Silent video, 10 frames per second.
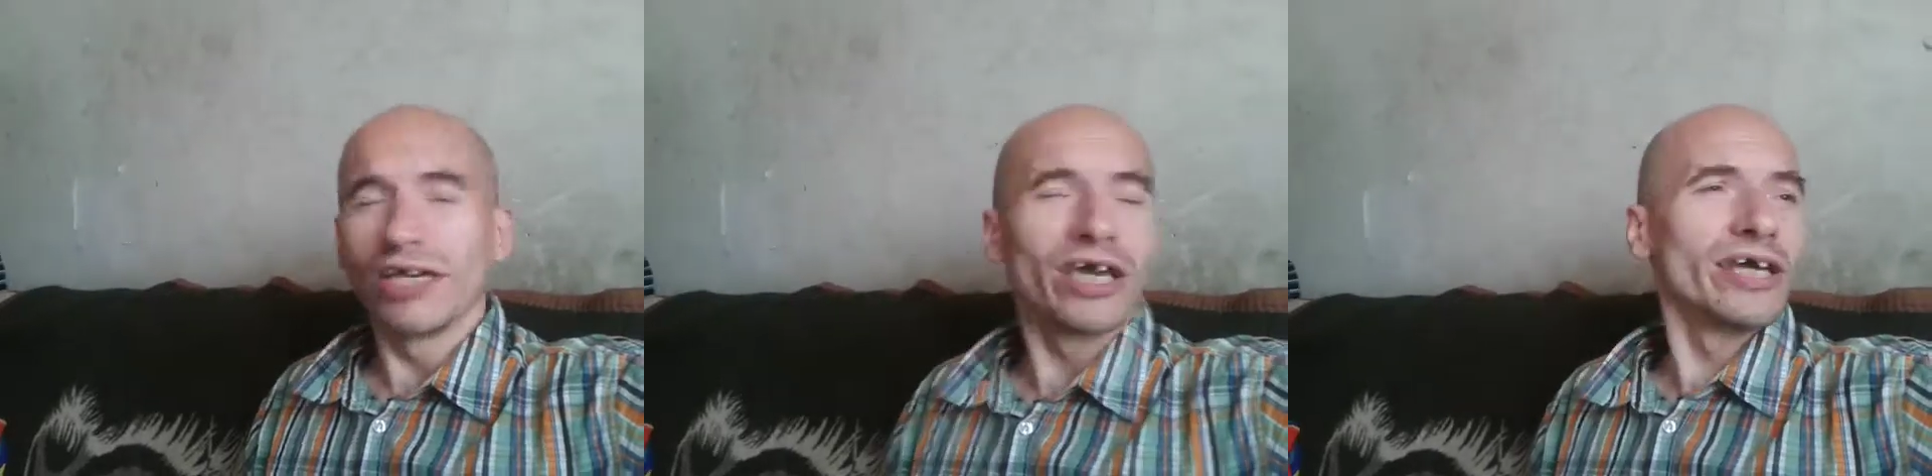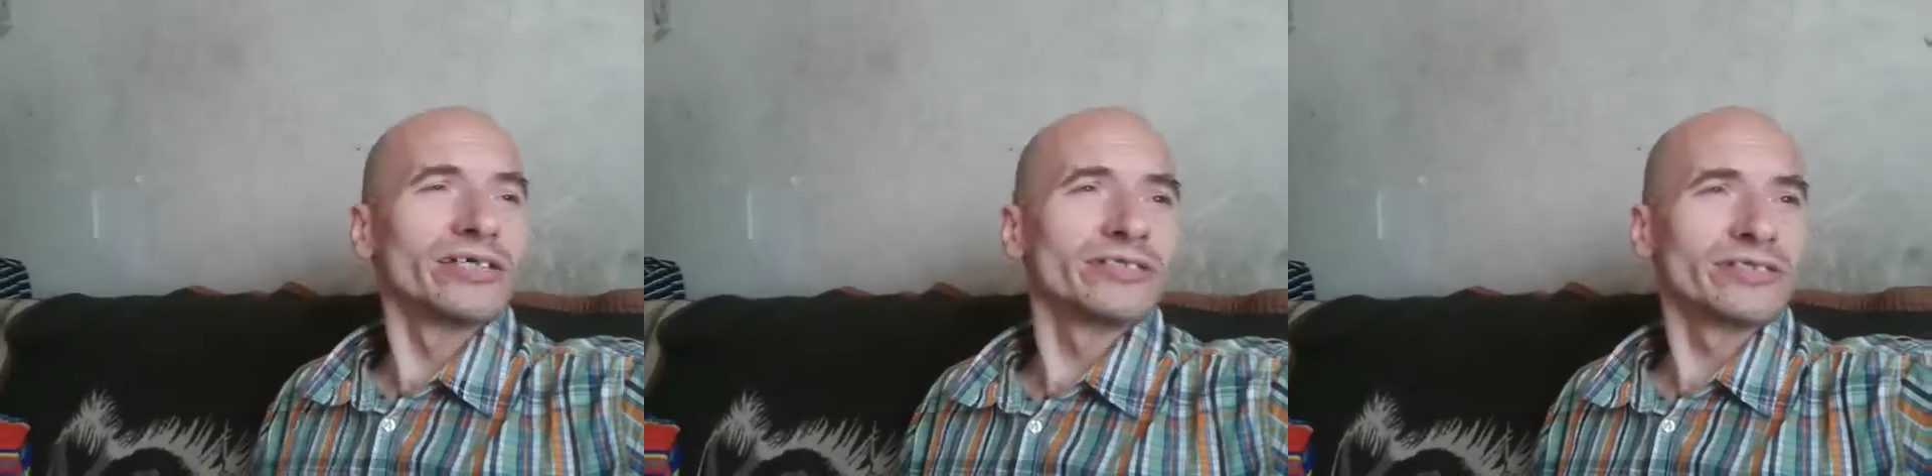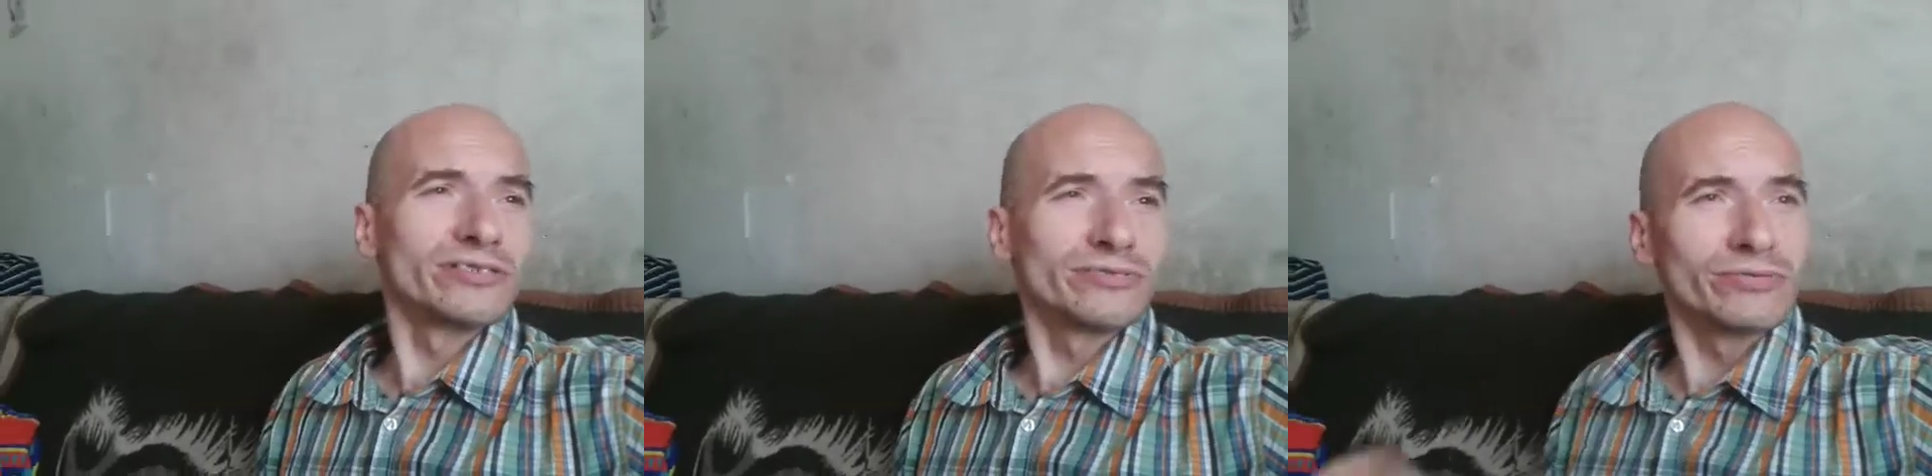and
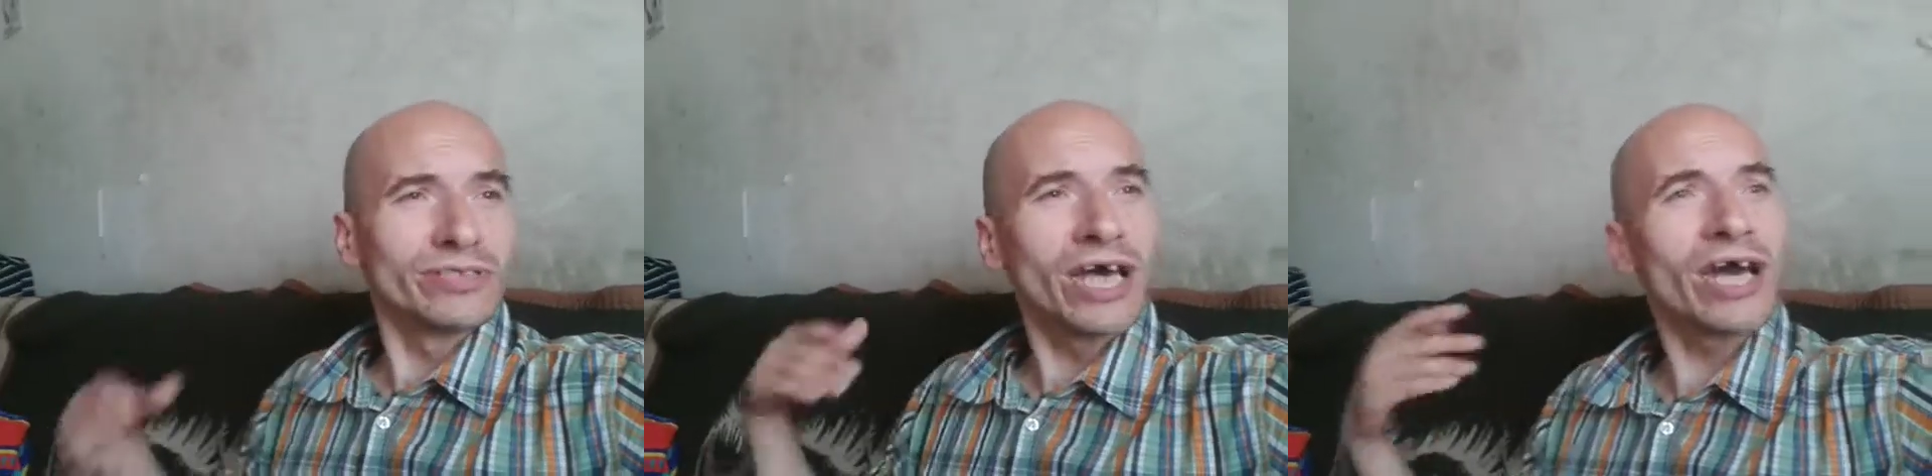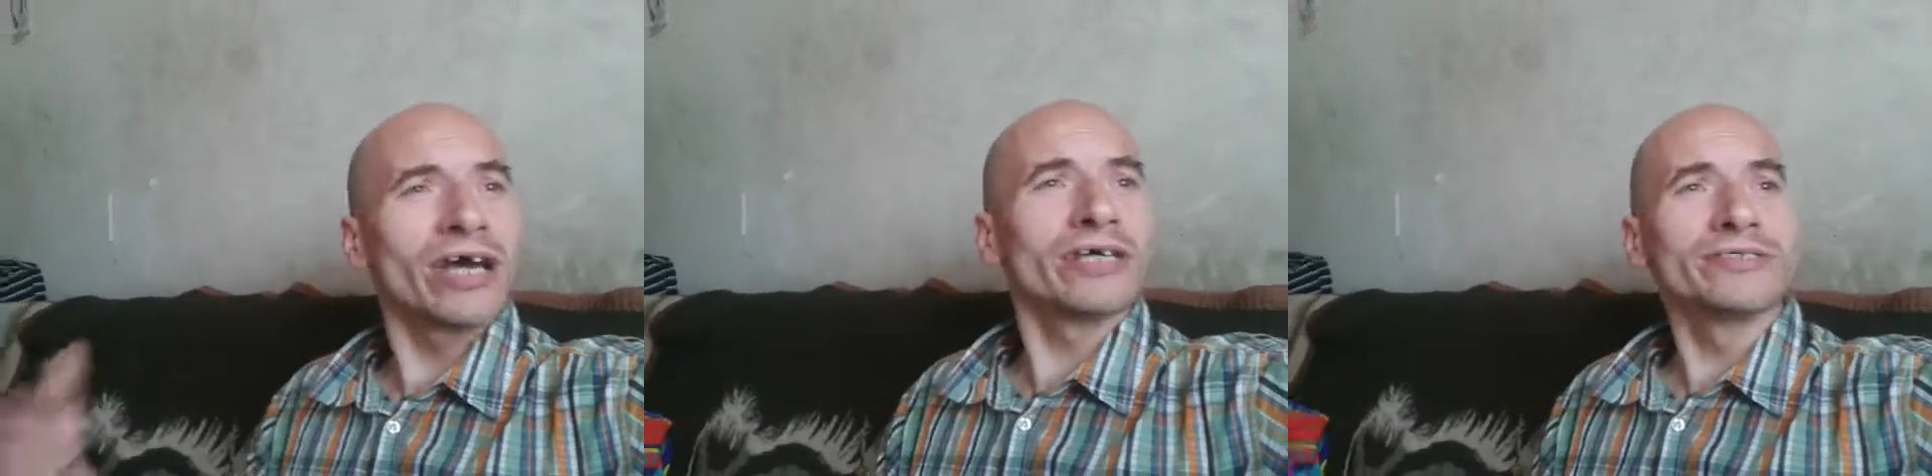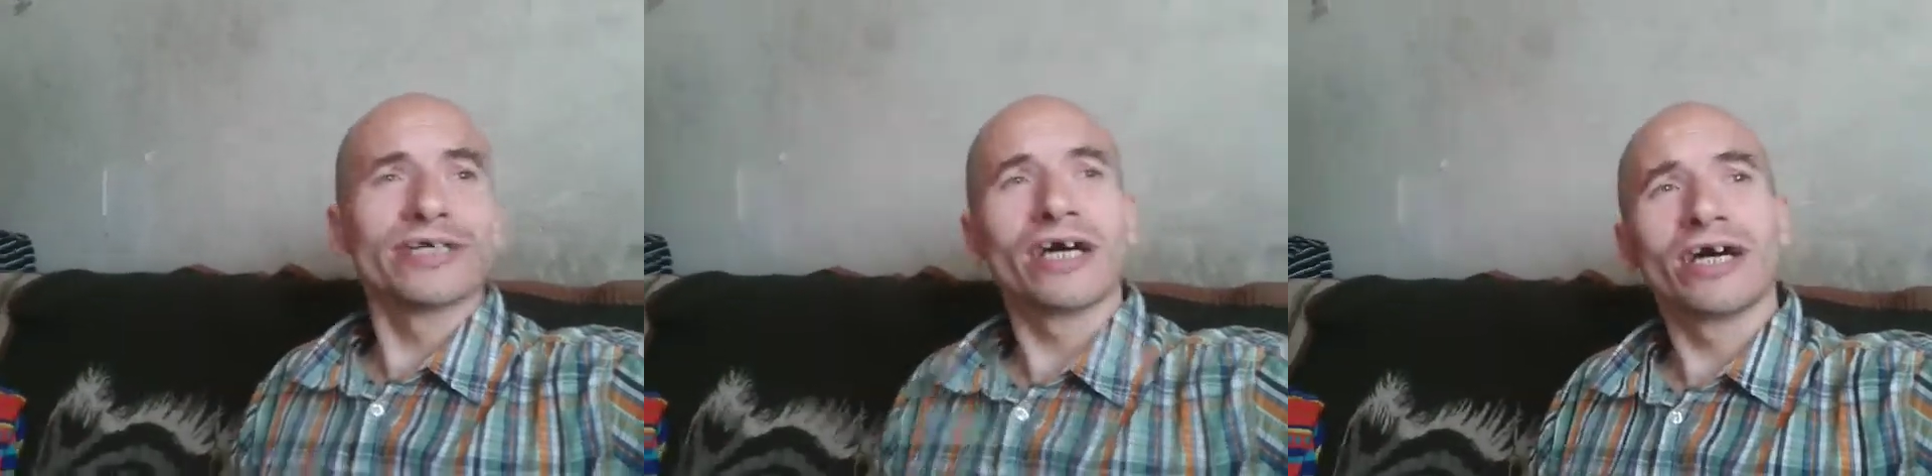to lie
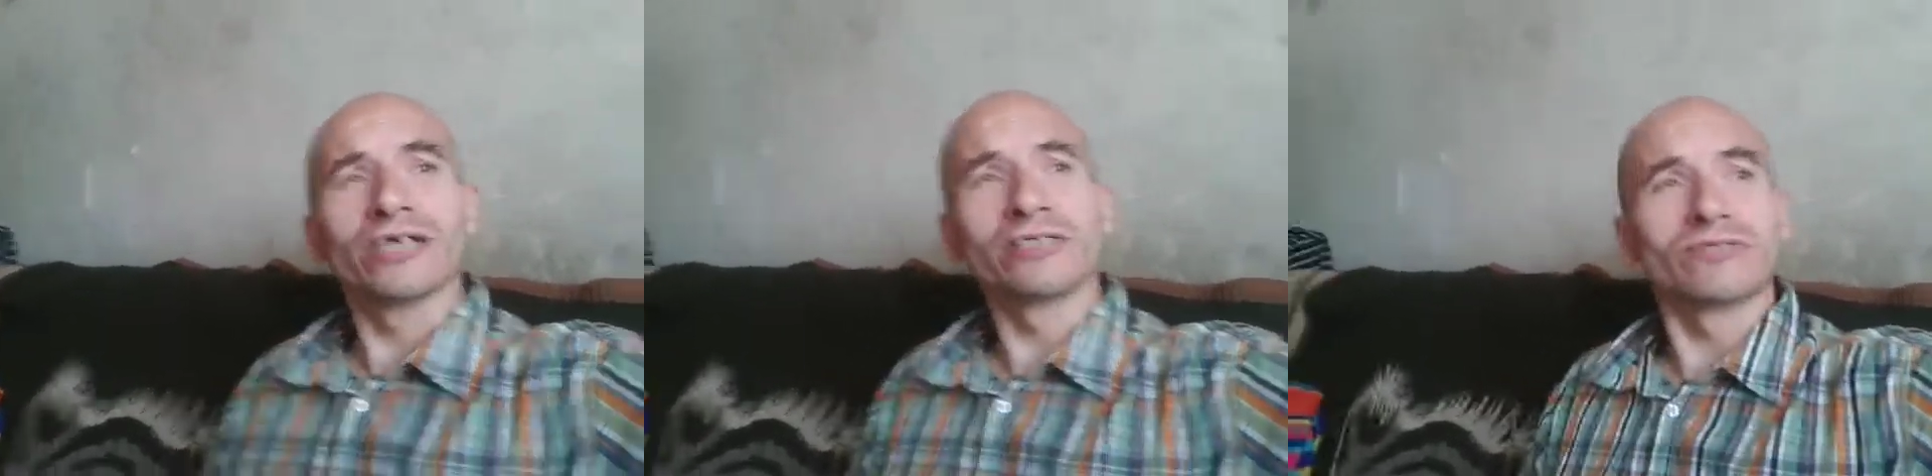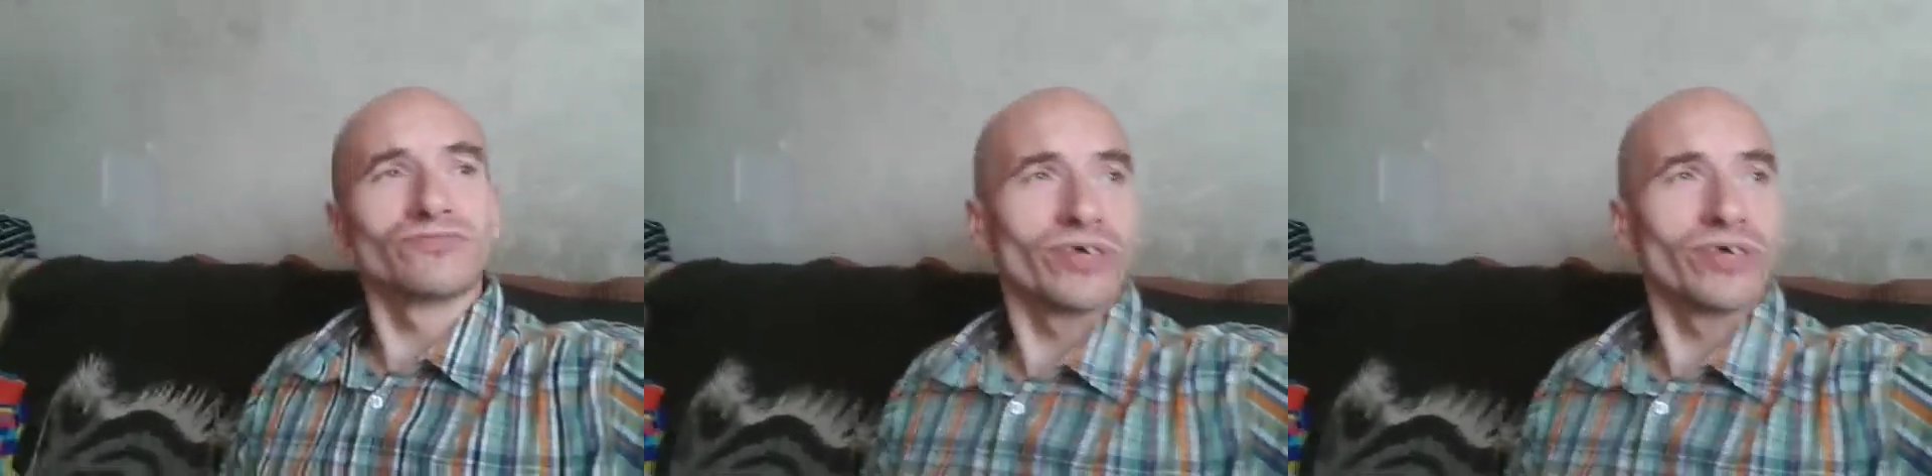that